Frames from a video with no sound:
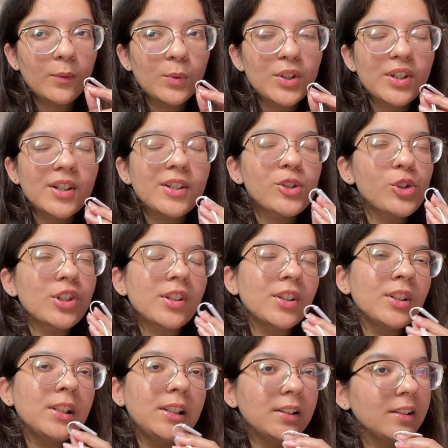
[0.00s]
which is just
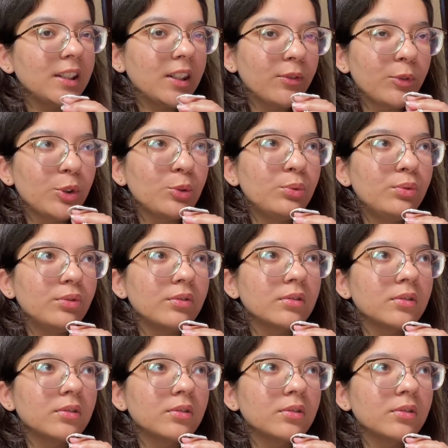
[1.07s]
gonna leave you